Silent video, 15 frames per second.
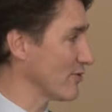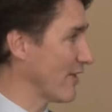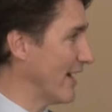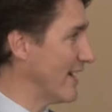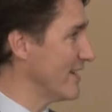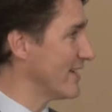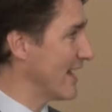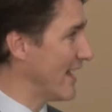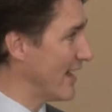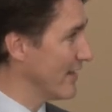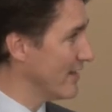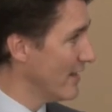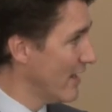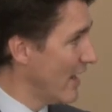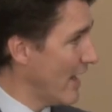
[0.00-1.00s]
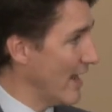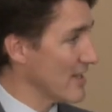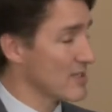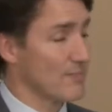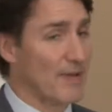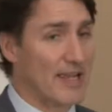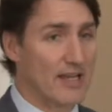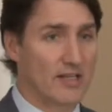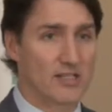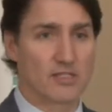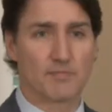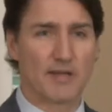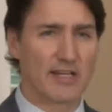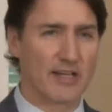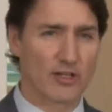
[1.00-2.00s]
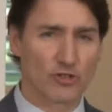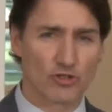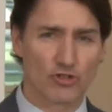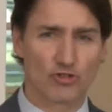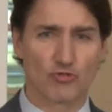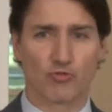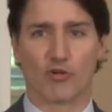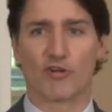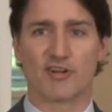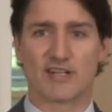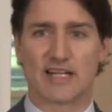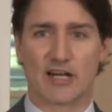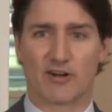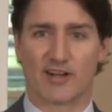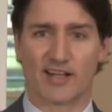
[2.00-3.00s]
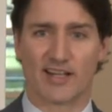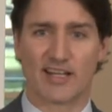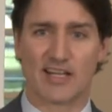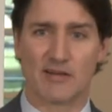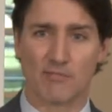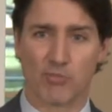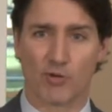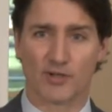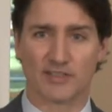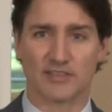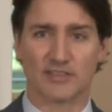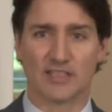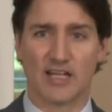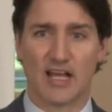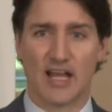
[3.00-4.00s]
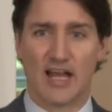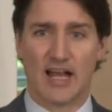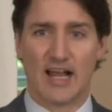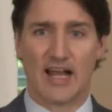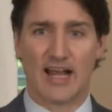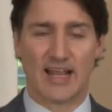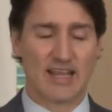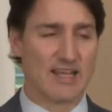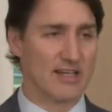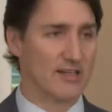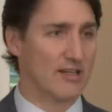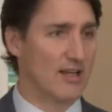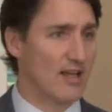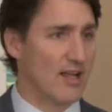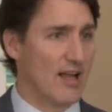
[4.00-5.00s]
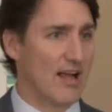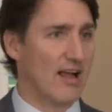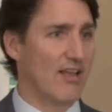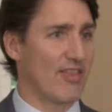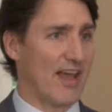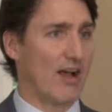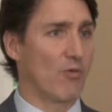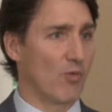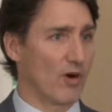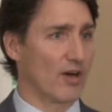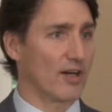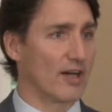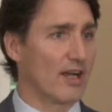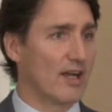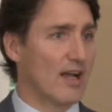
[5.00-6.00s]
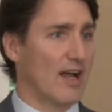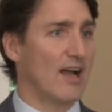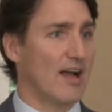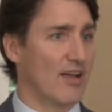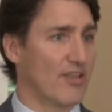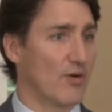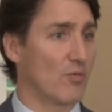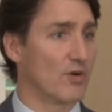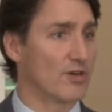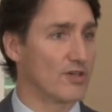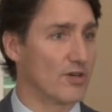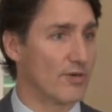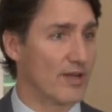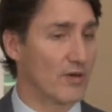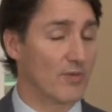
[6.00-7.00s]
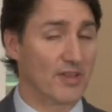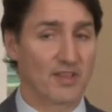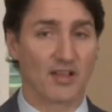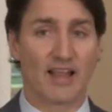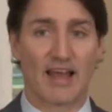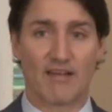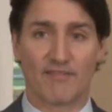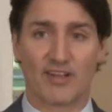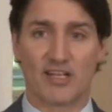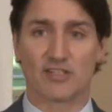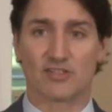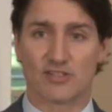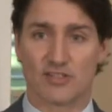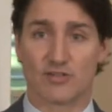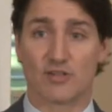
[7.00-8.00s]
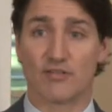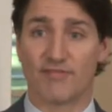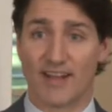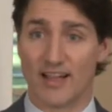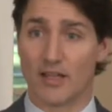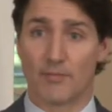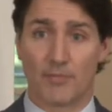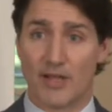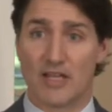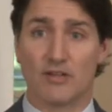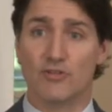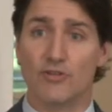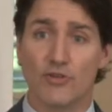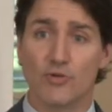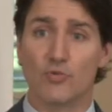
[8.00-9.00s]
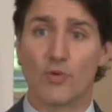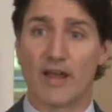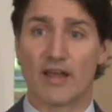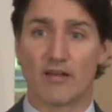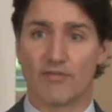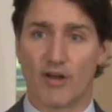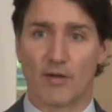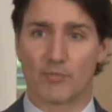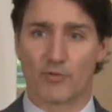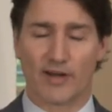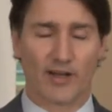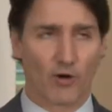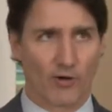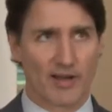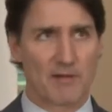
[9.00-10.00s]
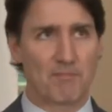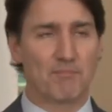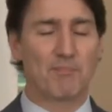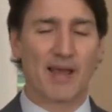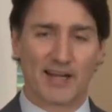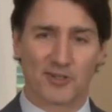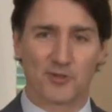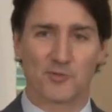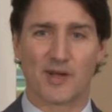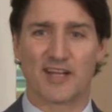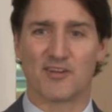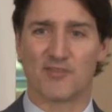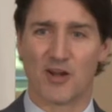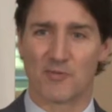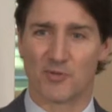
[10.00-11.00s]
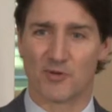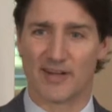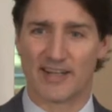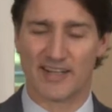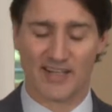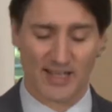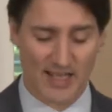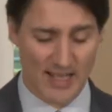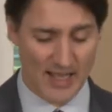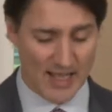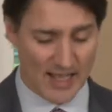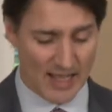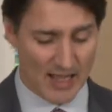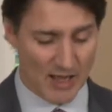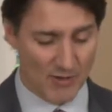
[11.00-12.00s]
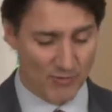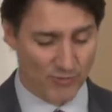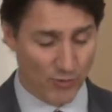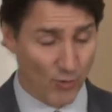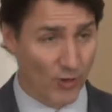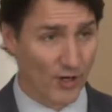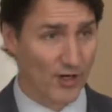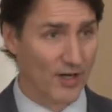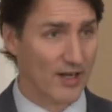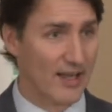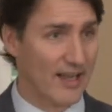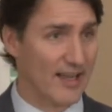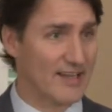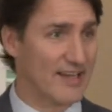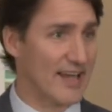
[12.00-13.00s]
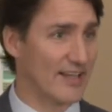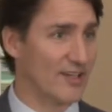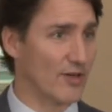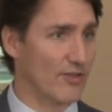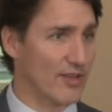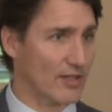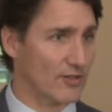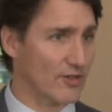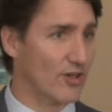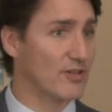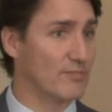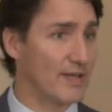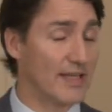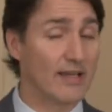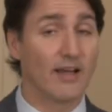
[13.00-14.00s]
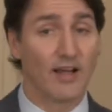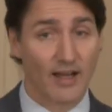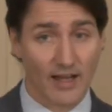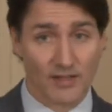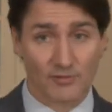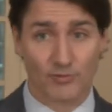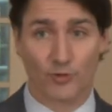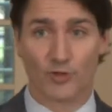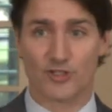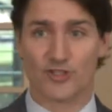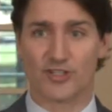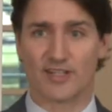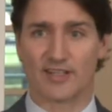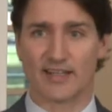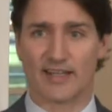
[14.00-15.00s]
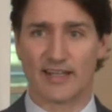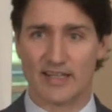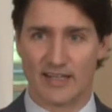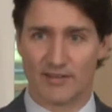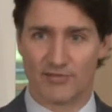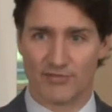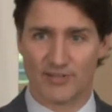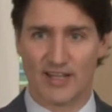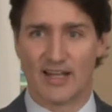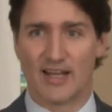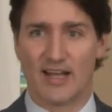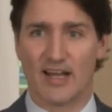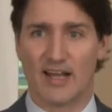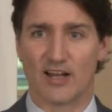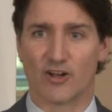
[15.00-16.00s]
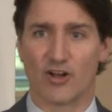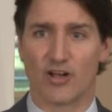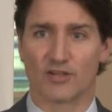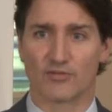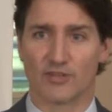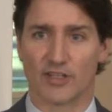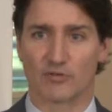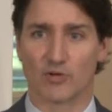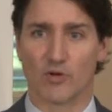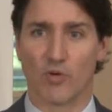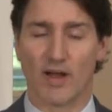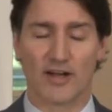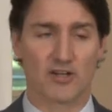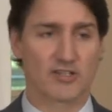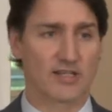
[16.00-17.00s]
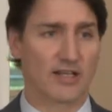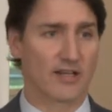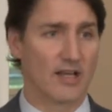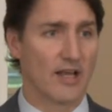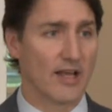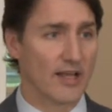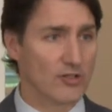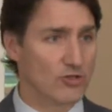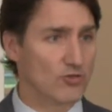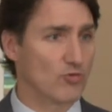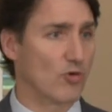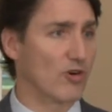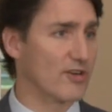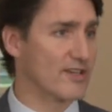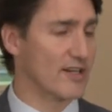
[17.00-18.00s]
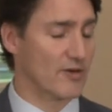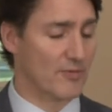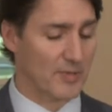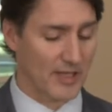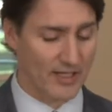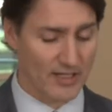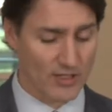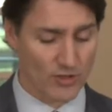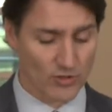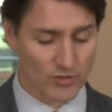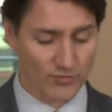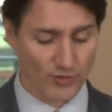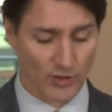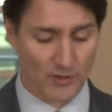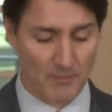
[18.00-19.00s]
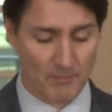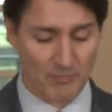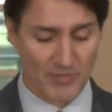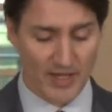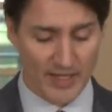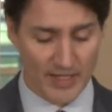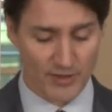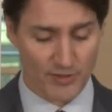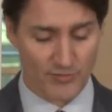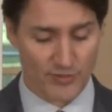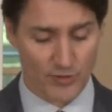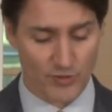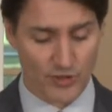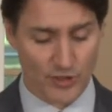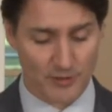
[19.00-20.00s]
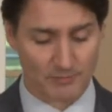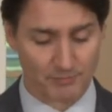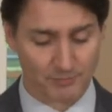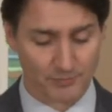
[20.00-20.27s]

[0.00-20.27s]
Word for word: it right, and uh, Spain has been extraordinarily important uh, in uh, that work uh, that we're doing with the Latvians to develop a new way of operating, or a better way of operating uh, for uh, NATO that could be, unfortunately, if uh, conflict requires it, extraordinarily useful in the future.